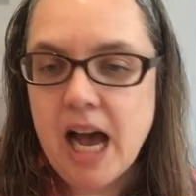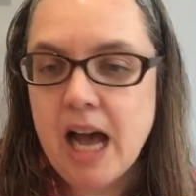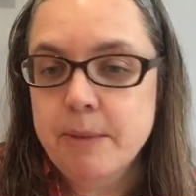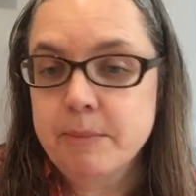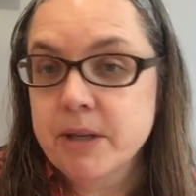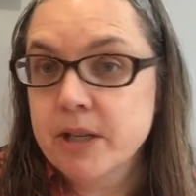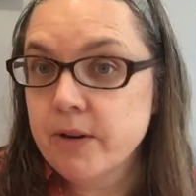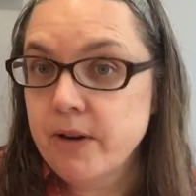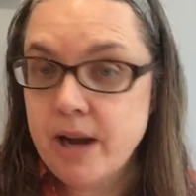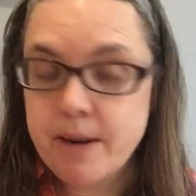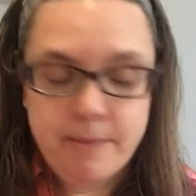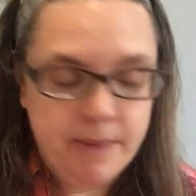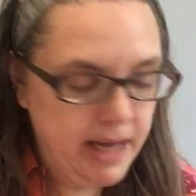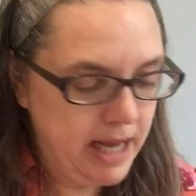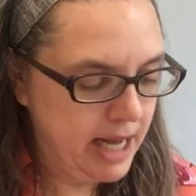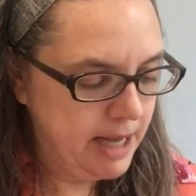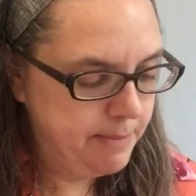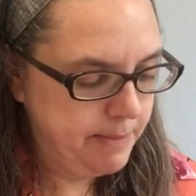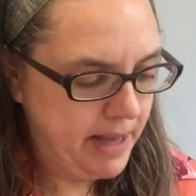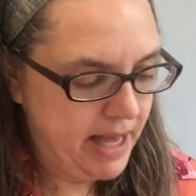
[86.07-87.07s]
I'm gonna grab my
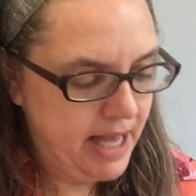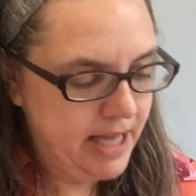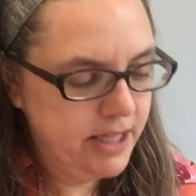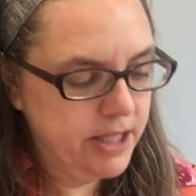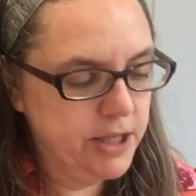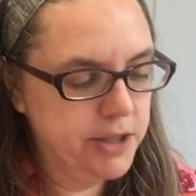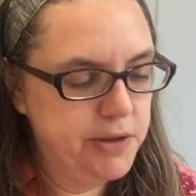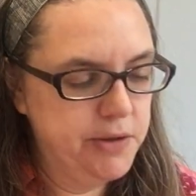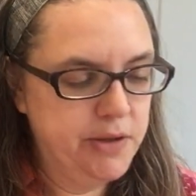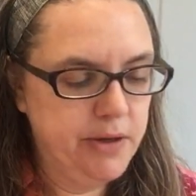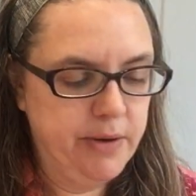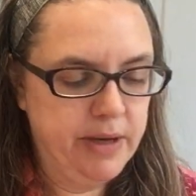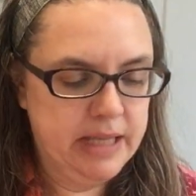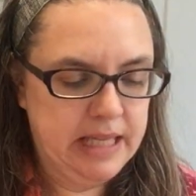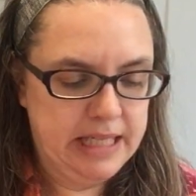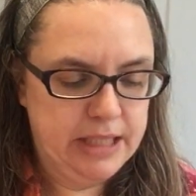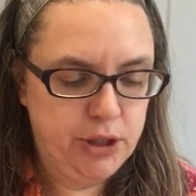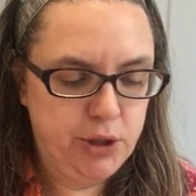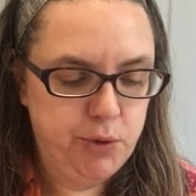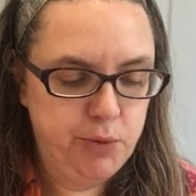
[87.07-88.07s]
iPad because you know I
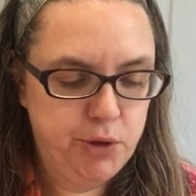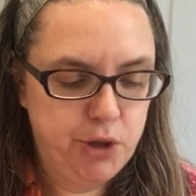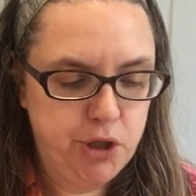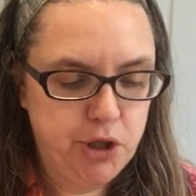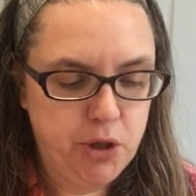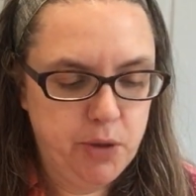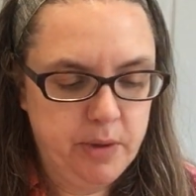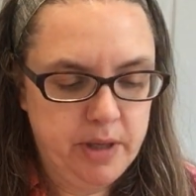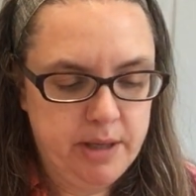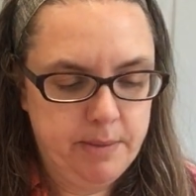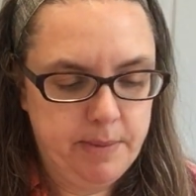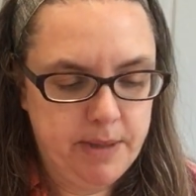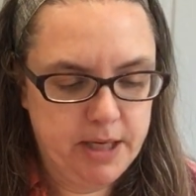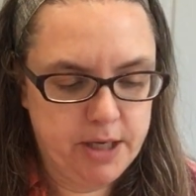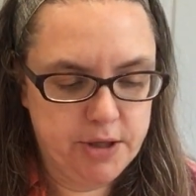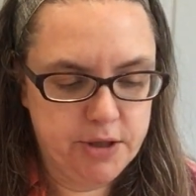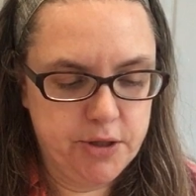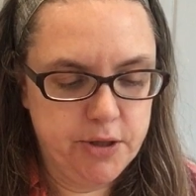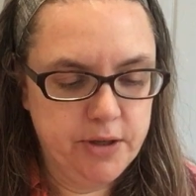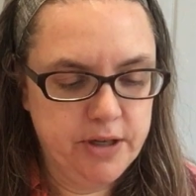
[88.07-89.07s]
like to show a
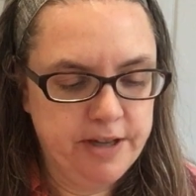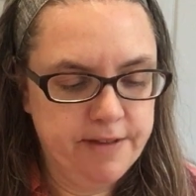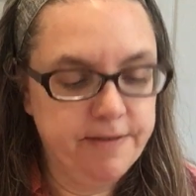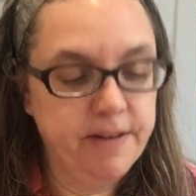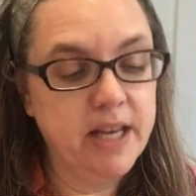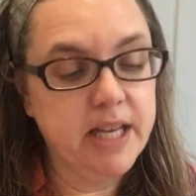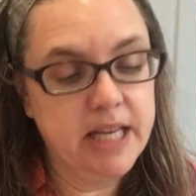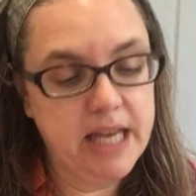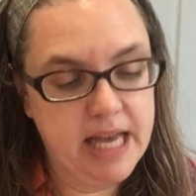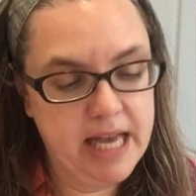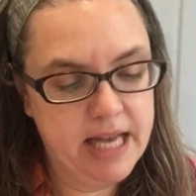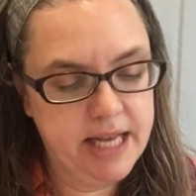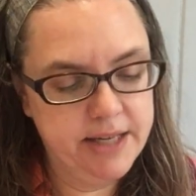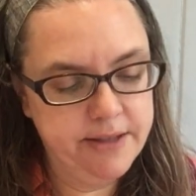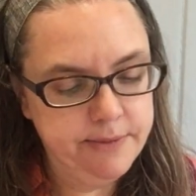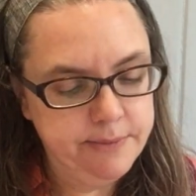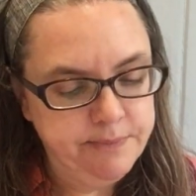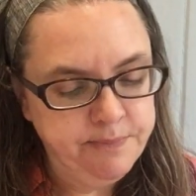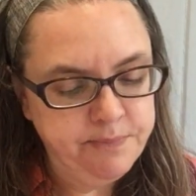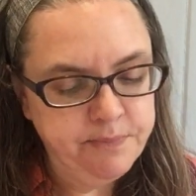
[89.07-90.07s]
picture if I
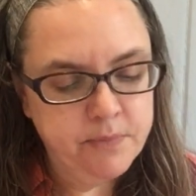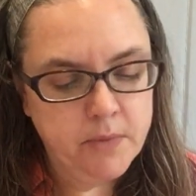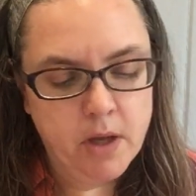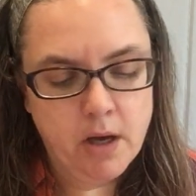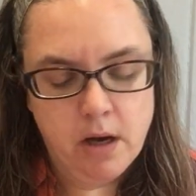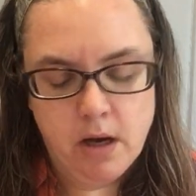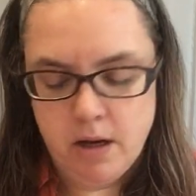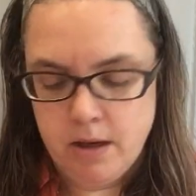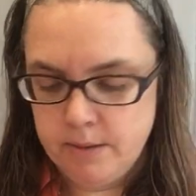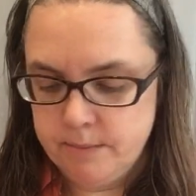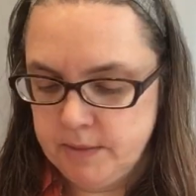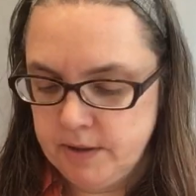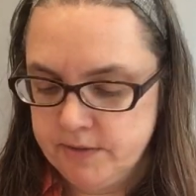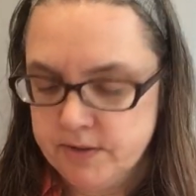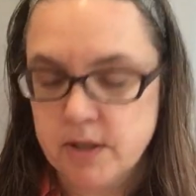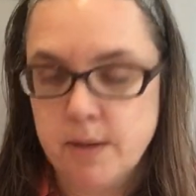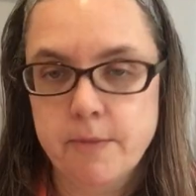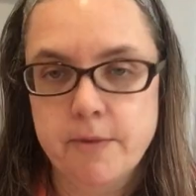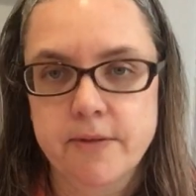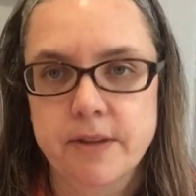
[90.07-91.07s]
can um, of
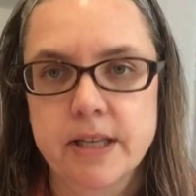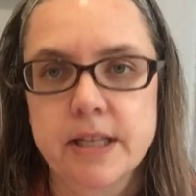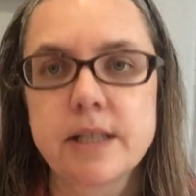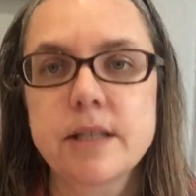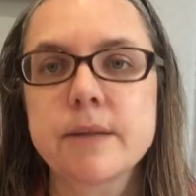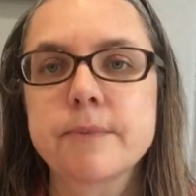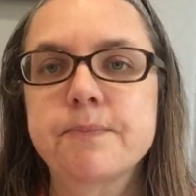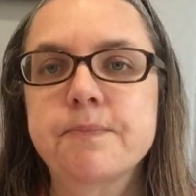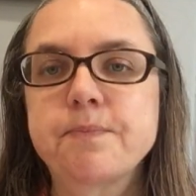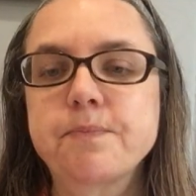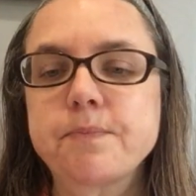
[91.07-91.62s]
some of these.